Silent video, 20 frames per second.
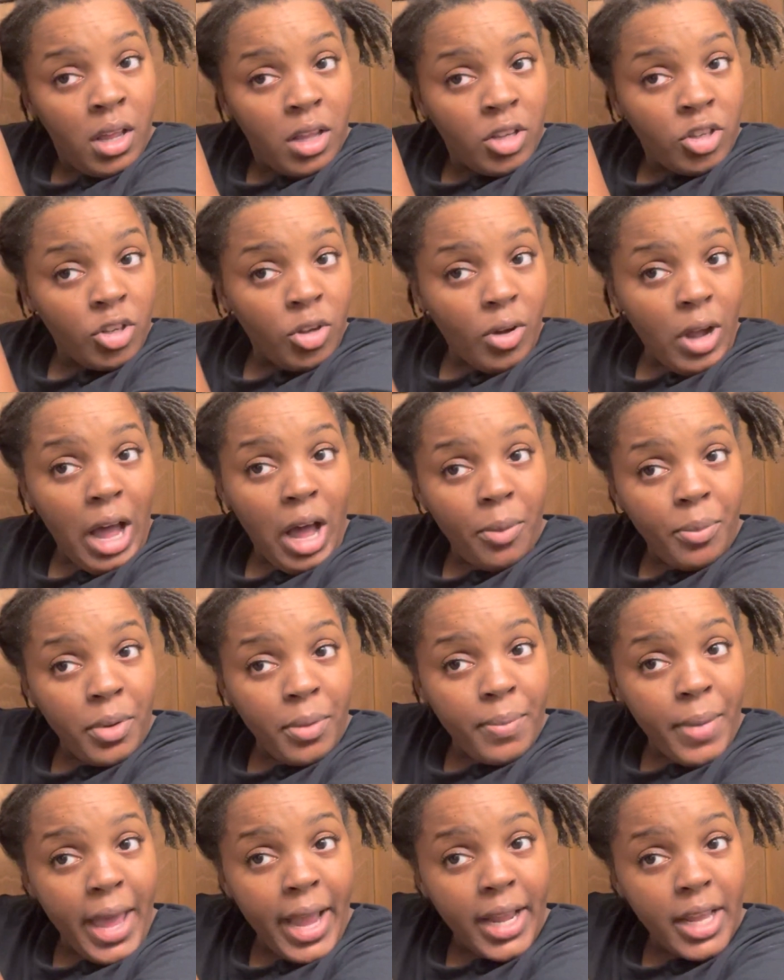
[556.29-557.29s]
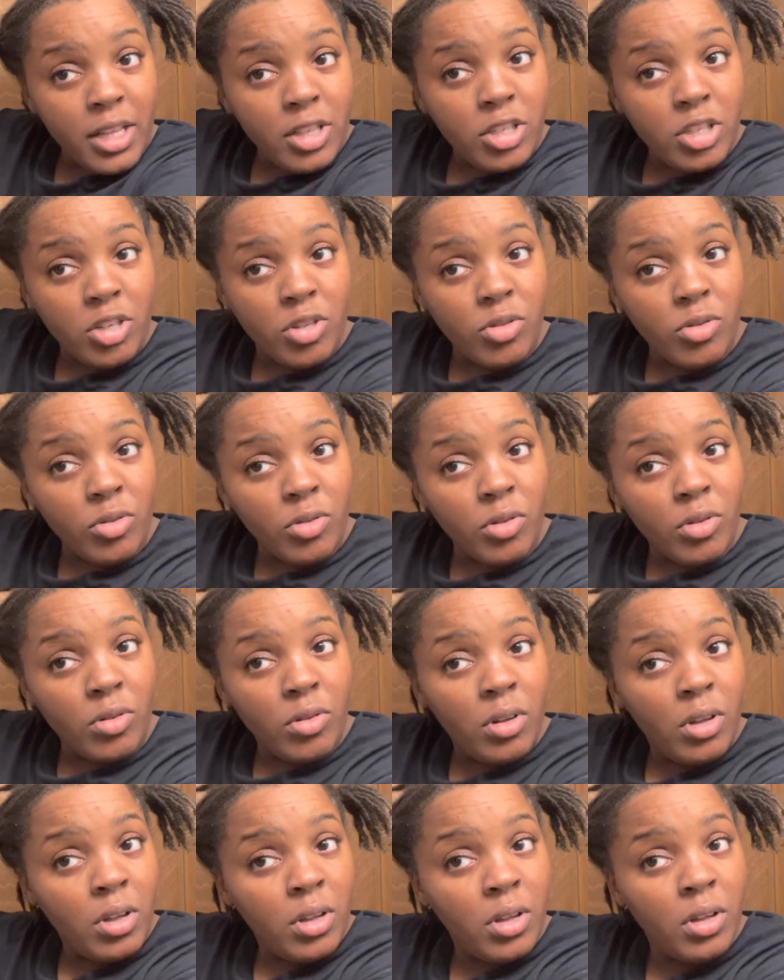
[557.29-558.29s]
So I'll be back in school.
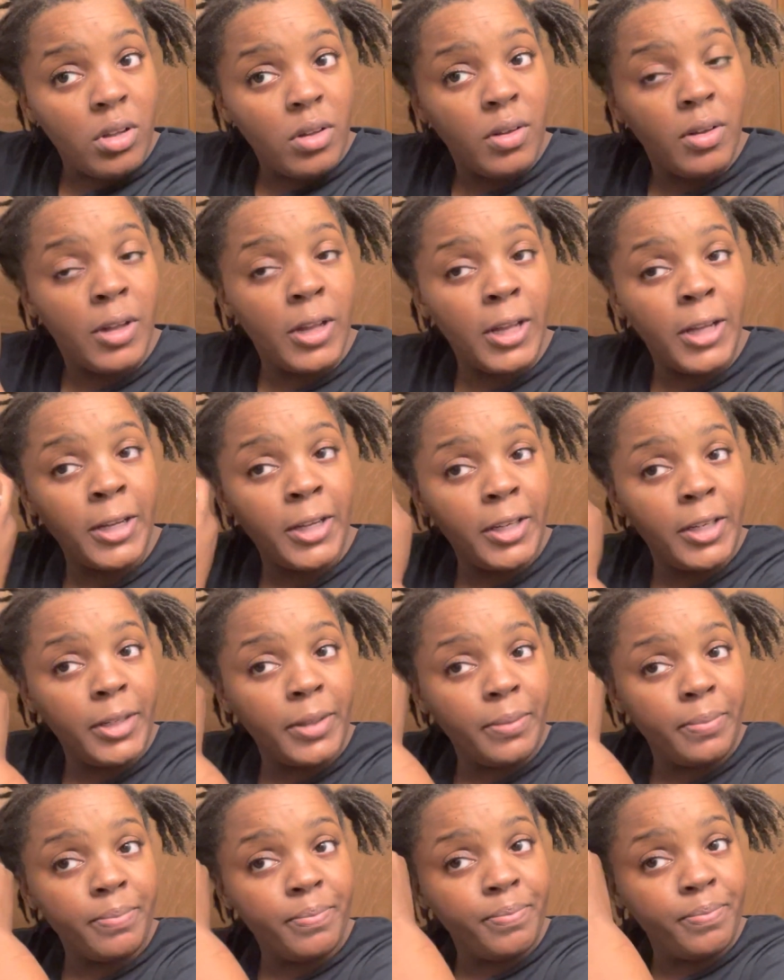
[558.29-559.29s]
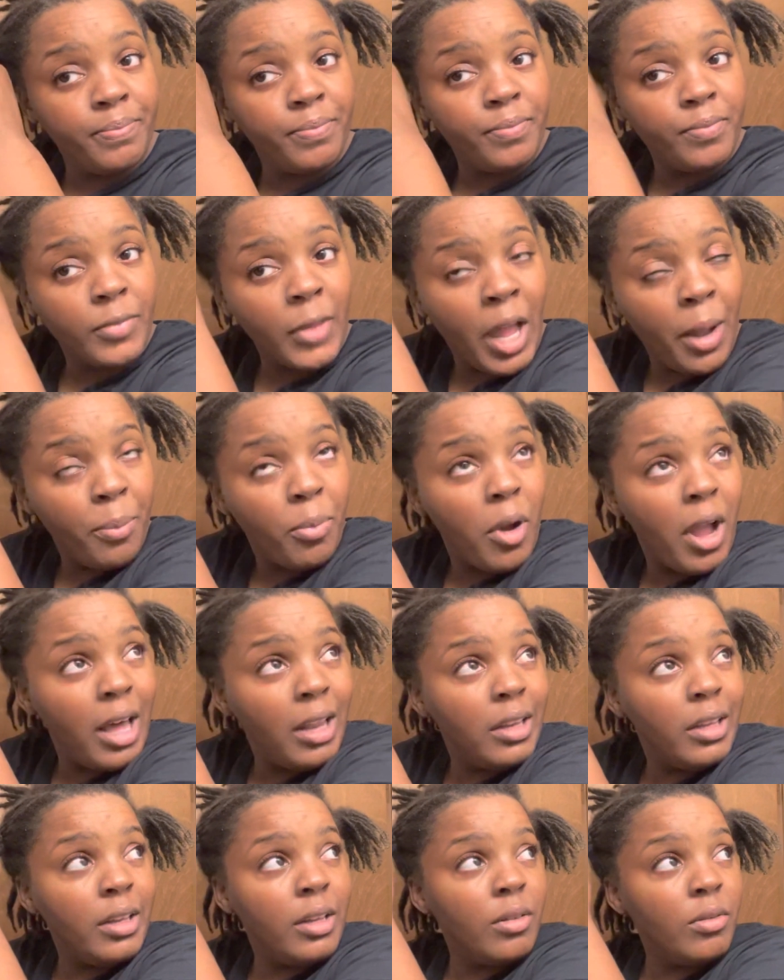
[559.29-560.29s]
Um, I
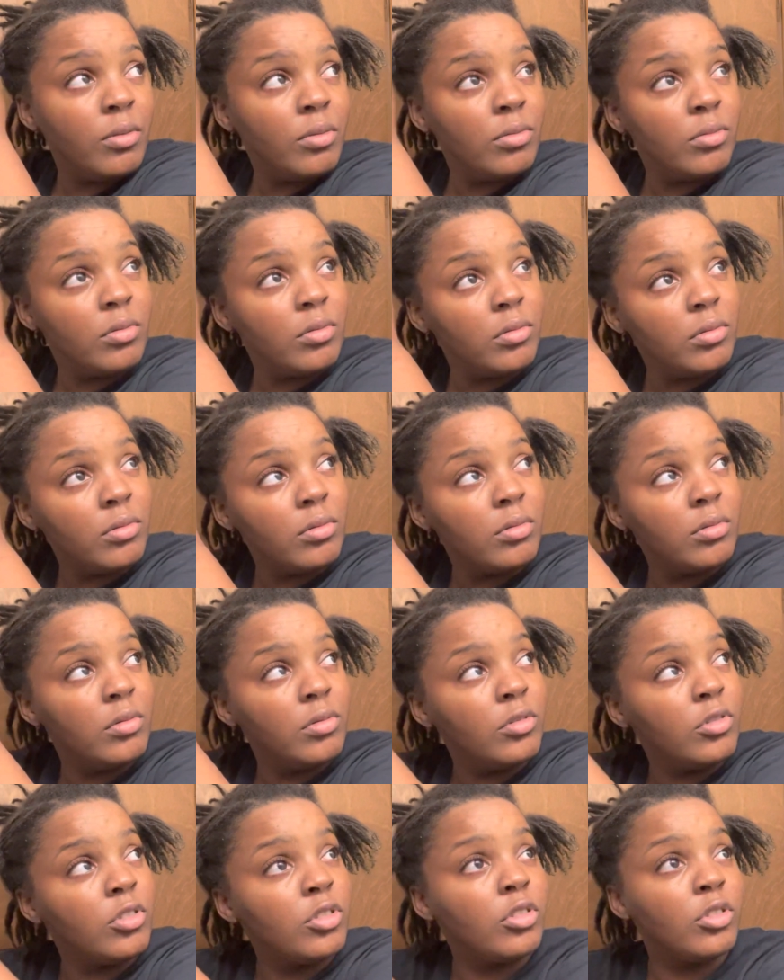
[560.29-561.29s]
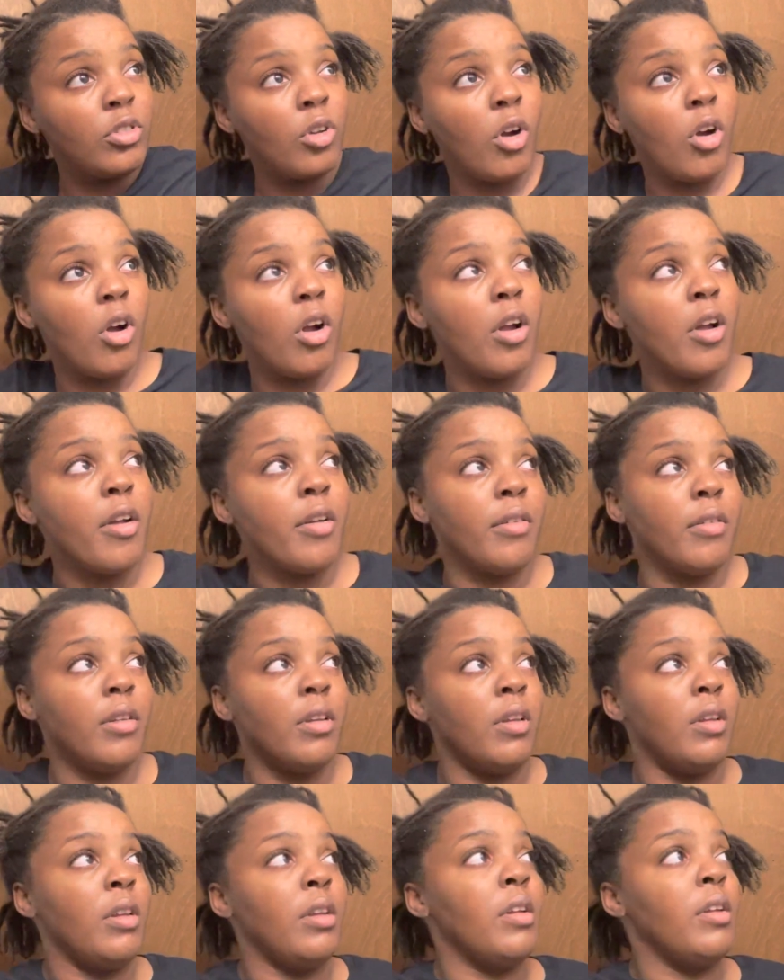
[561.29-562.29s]
probably start
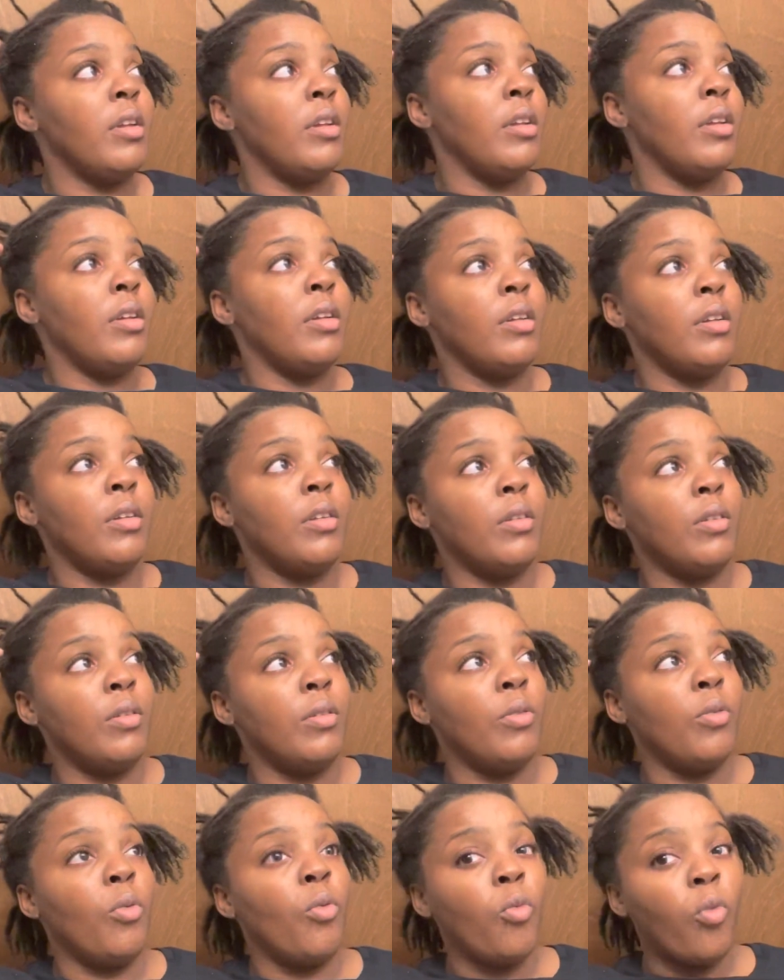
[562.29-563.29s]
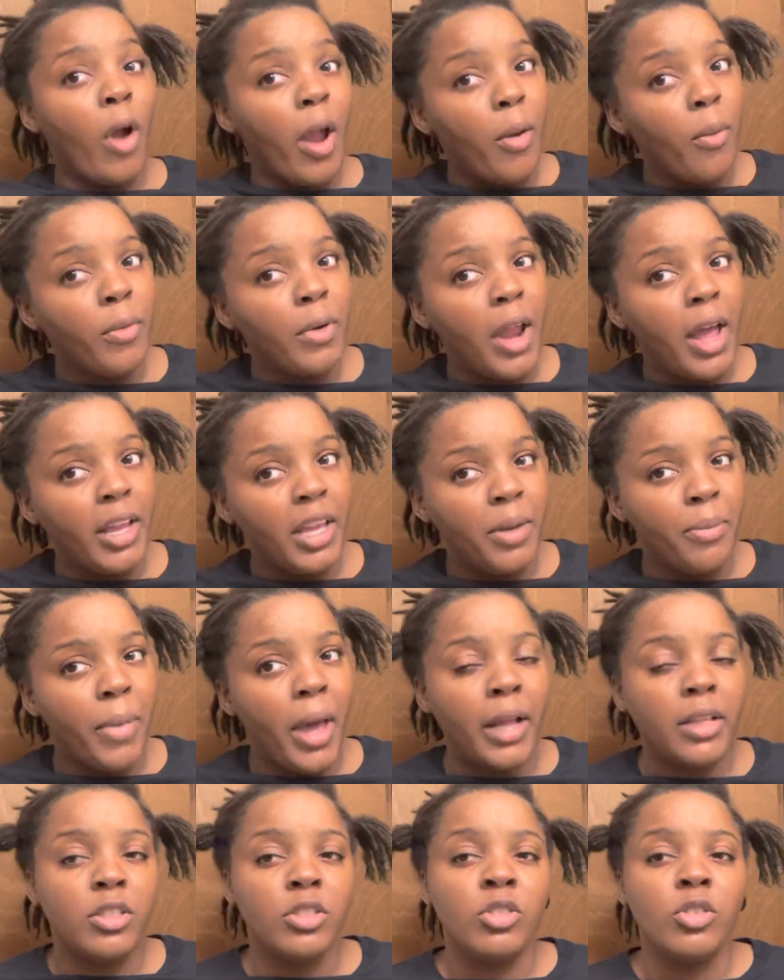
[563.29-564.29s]
right when I get
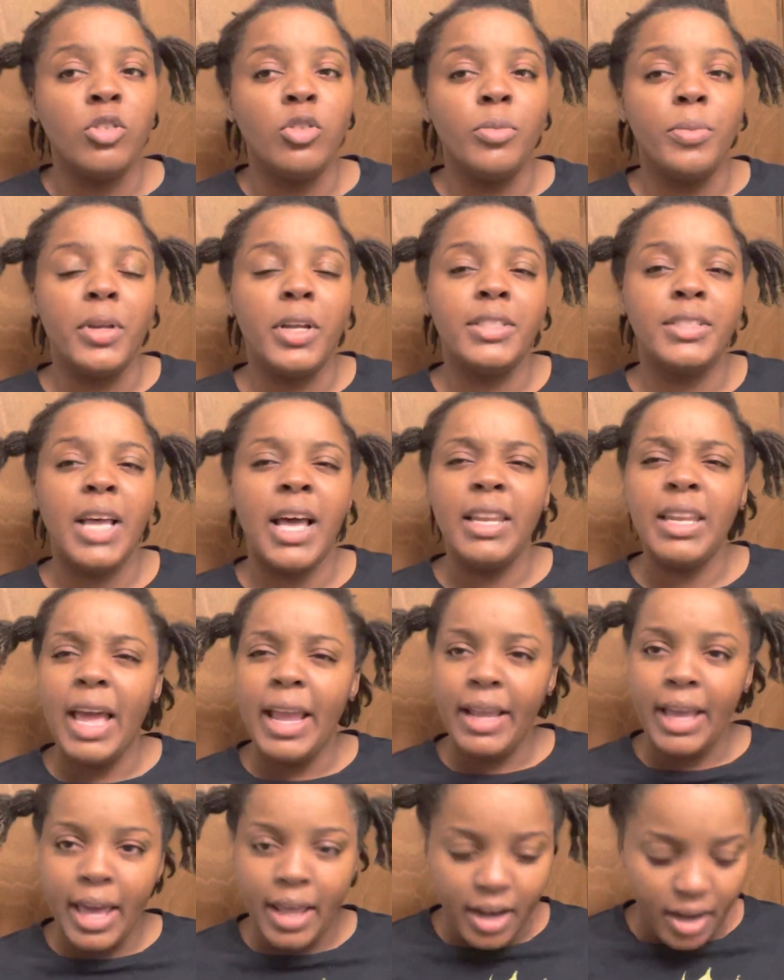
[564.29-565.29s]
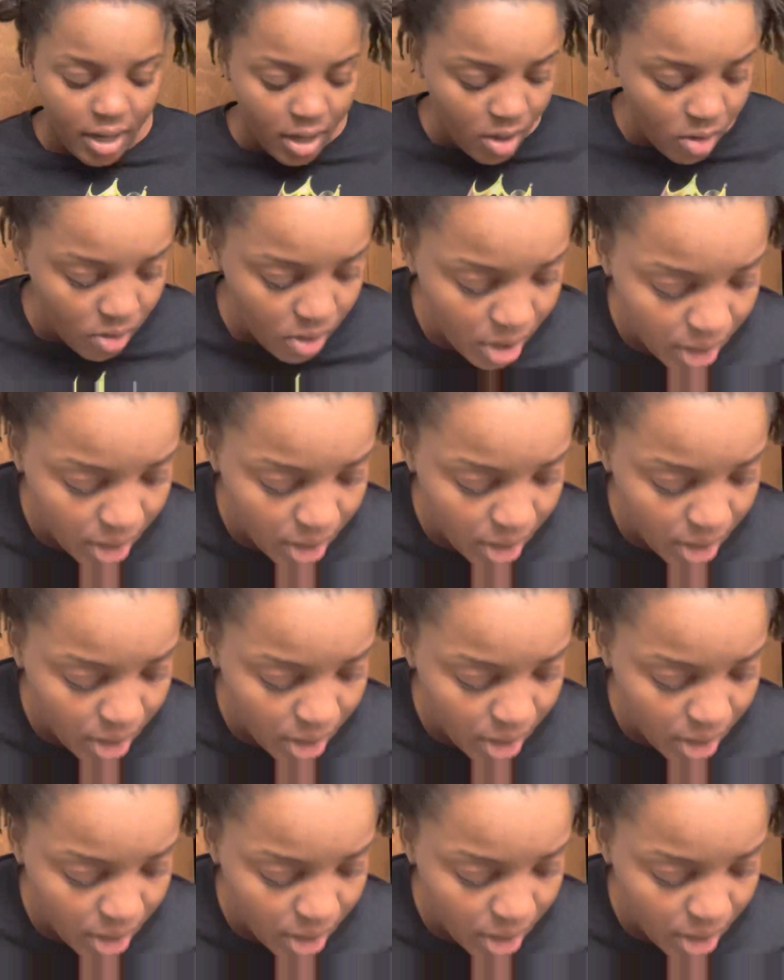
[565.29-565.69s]
back to school because I like editing on the